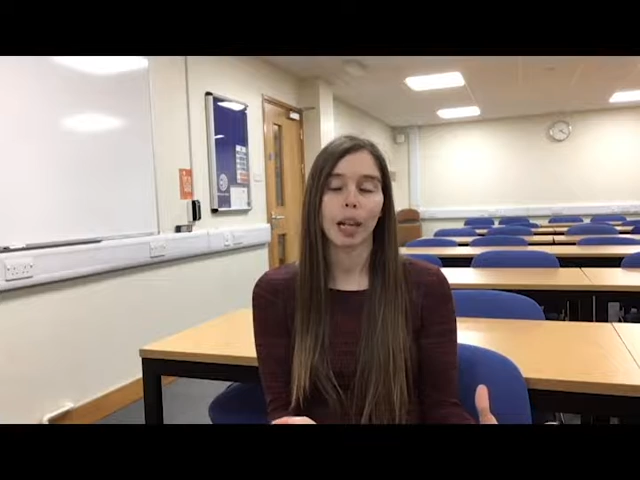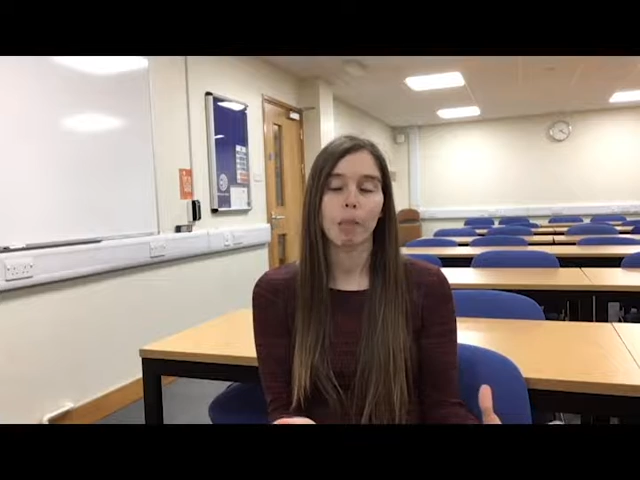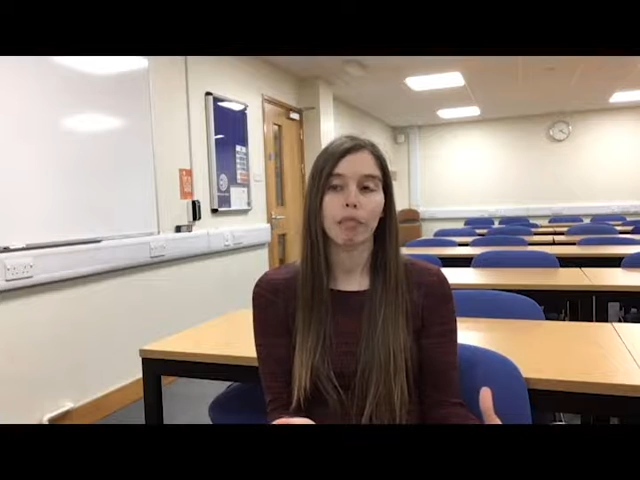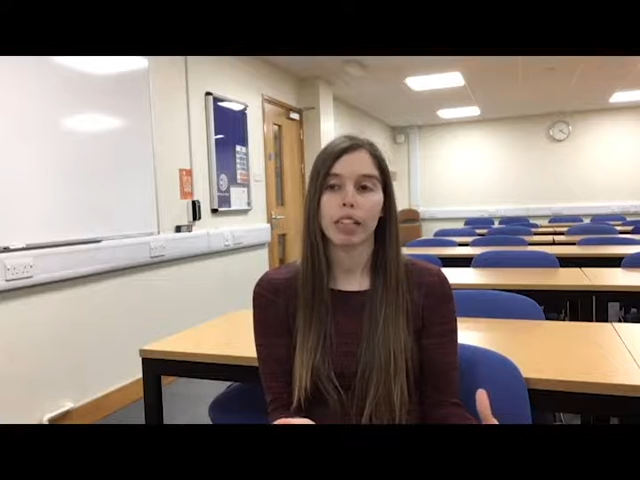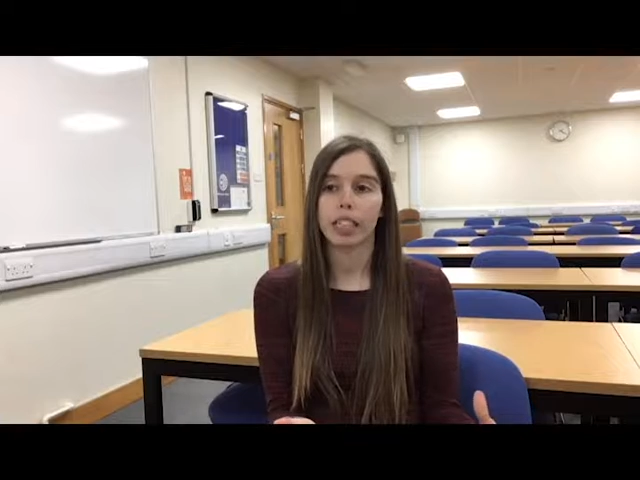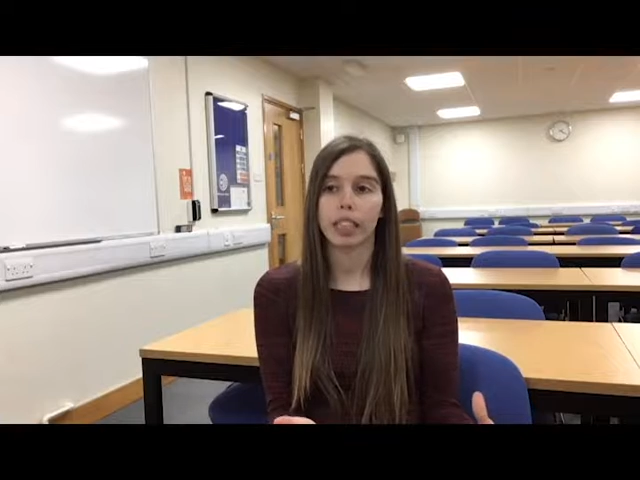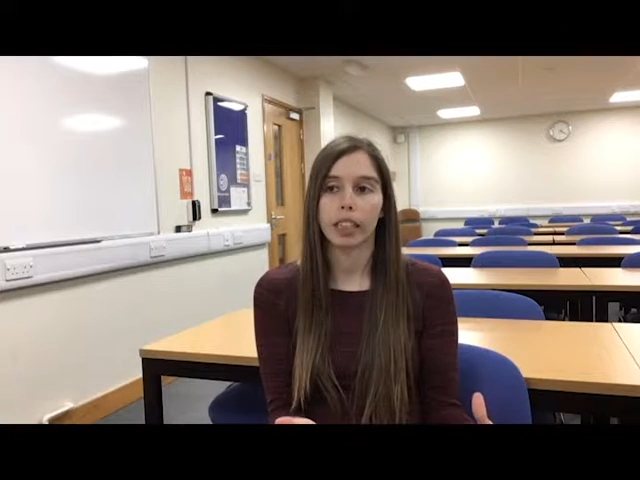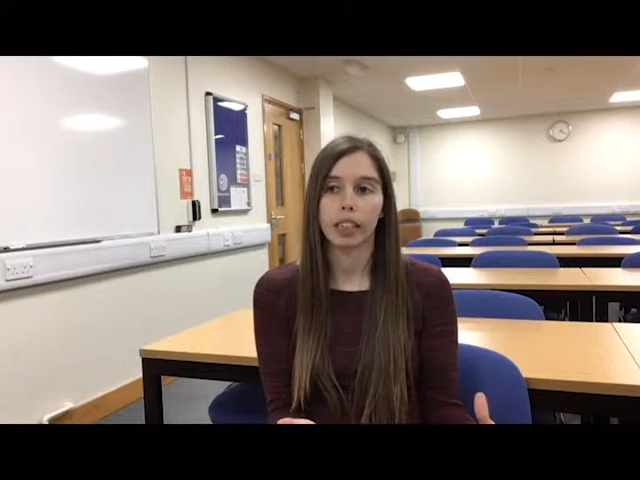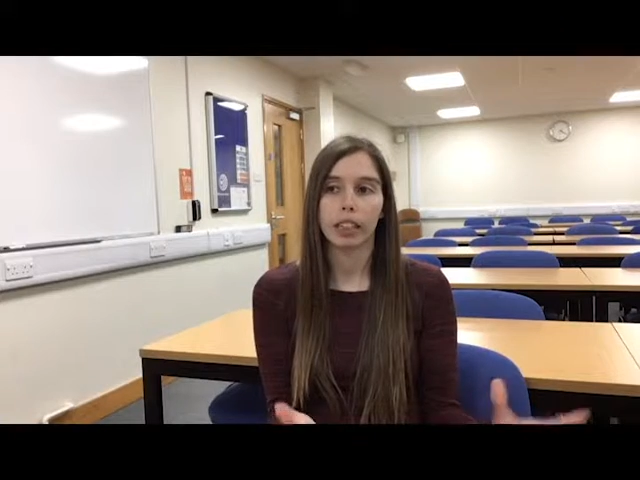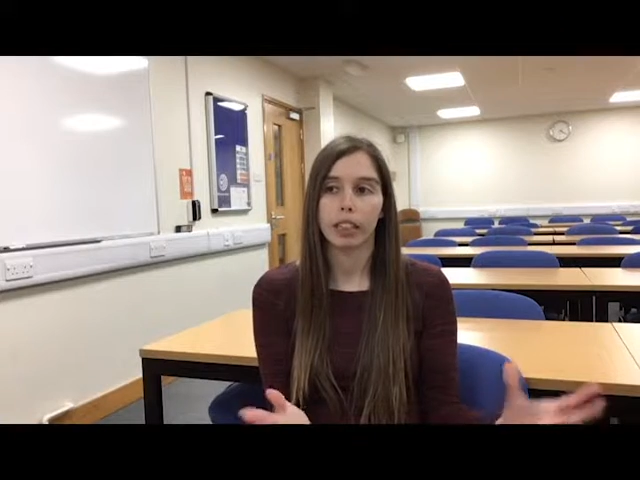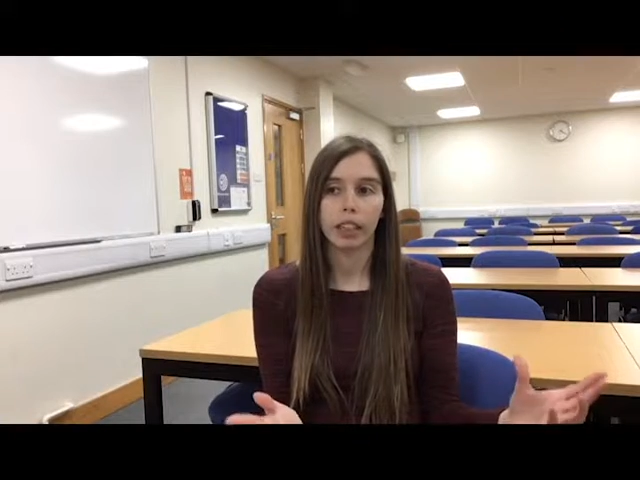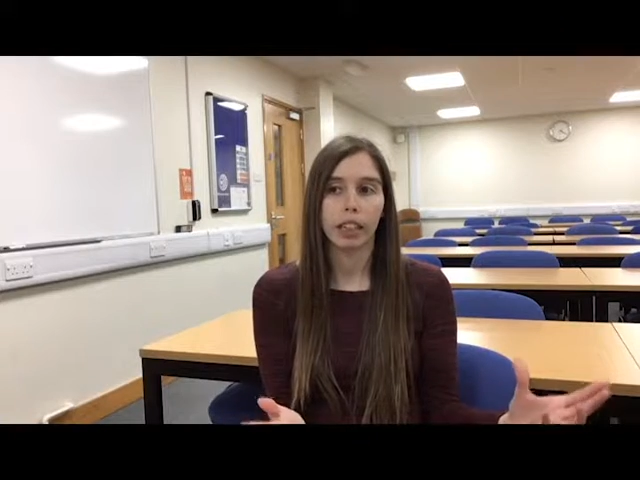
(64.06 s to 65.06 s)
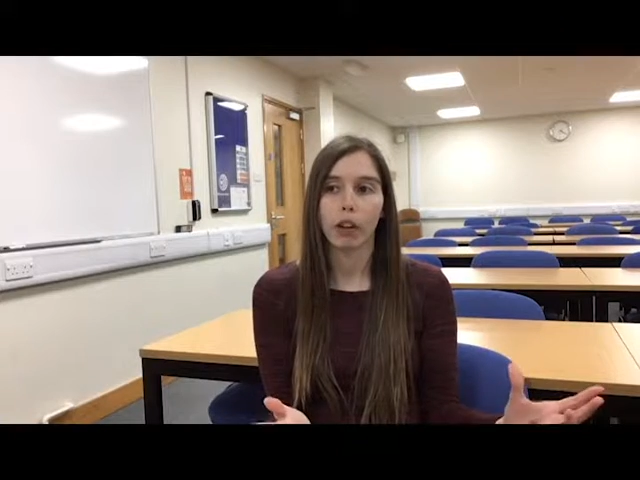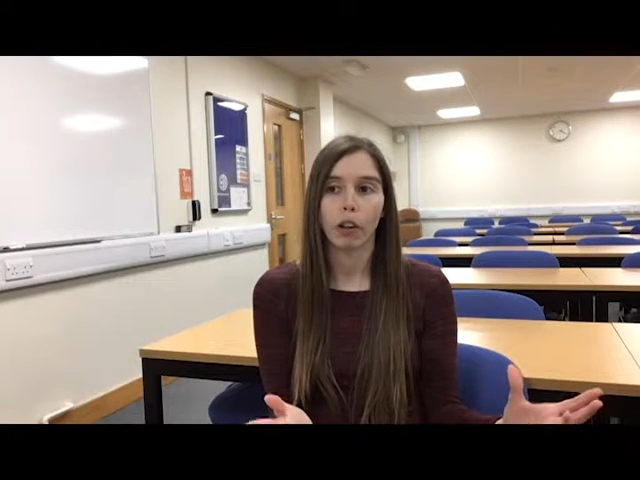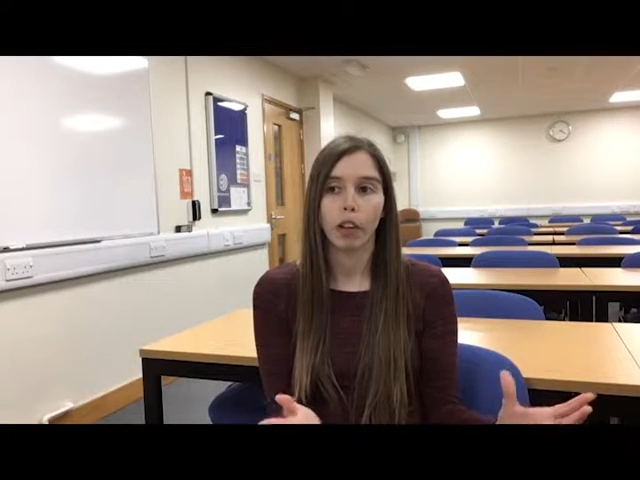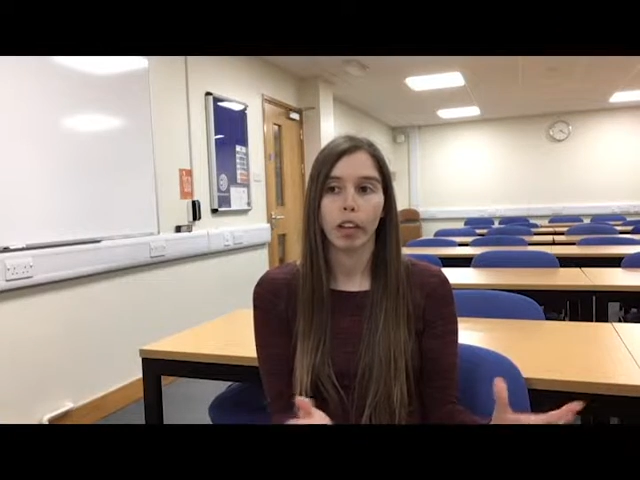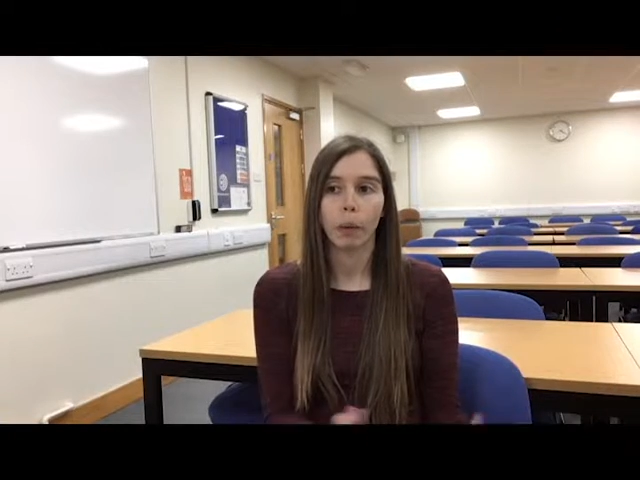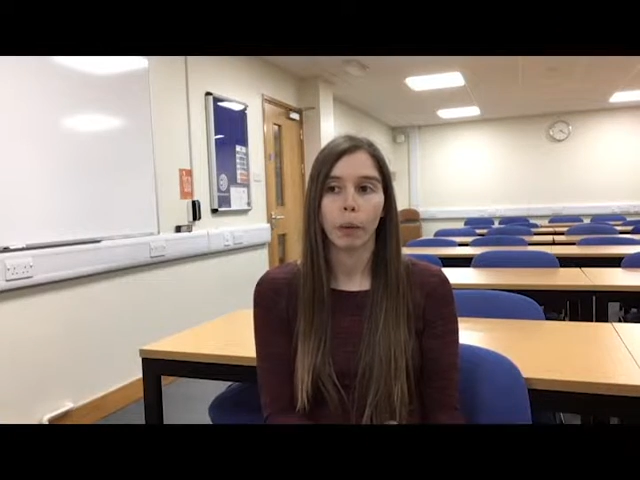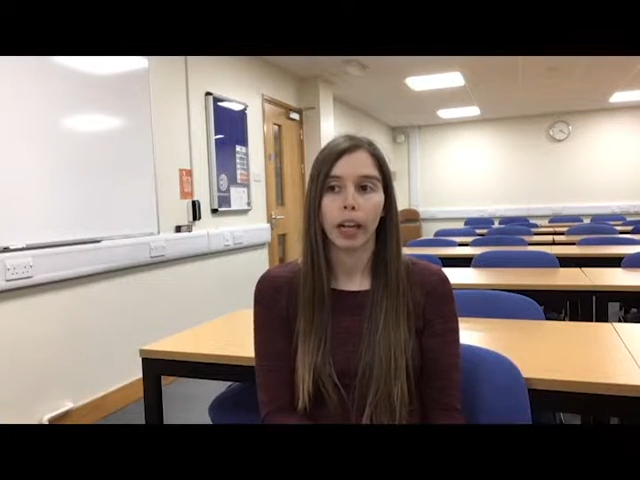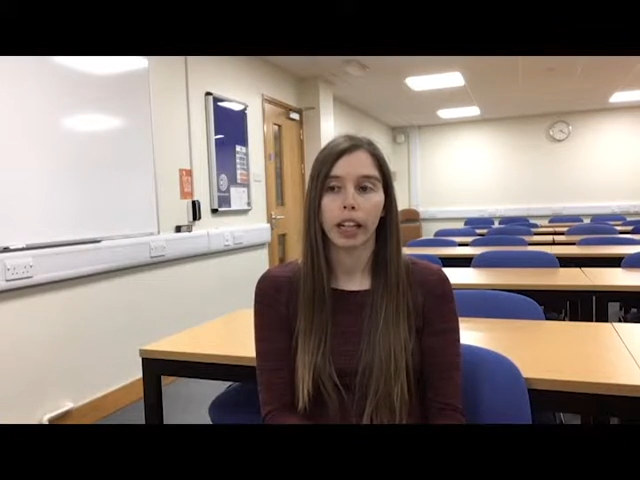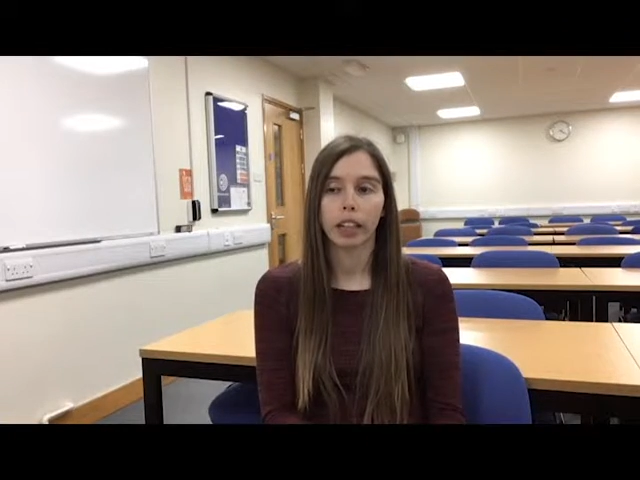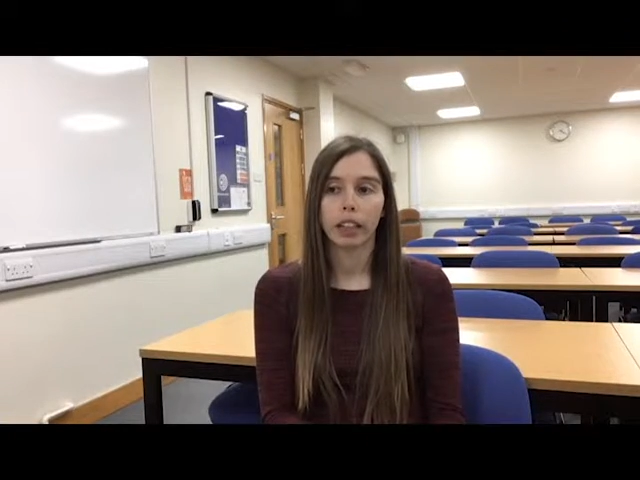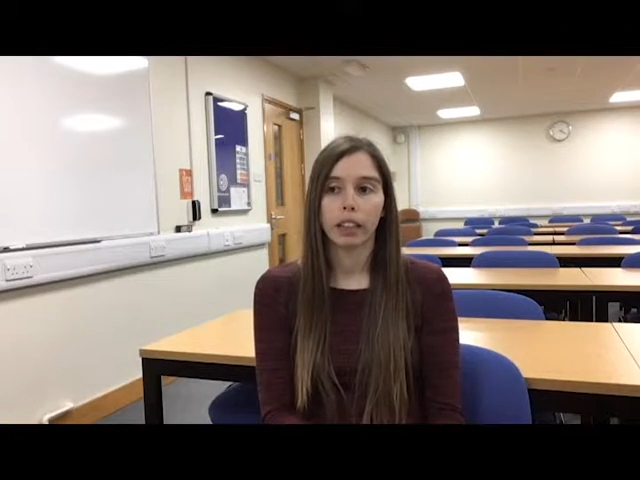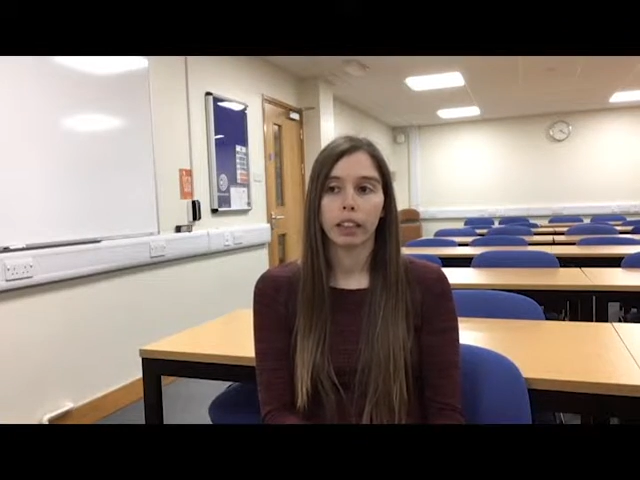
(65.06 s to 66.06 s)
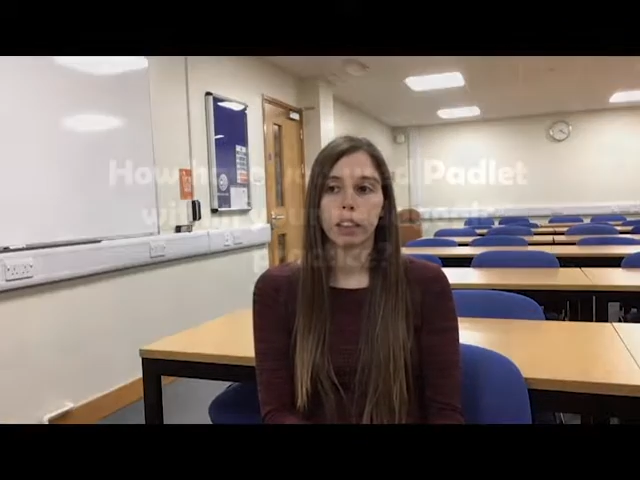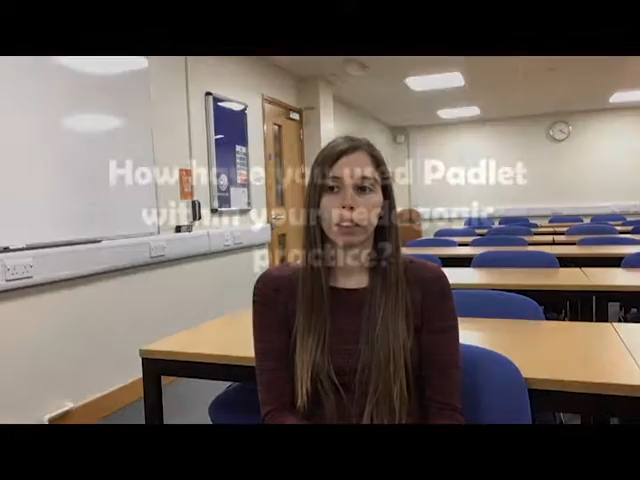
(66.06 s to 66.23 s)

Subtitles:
collaborating in an online way.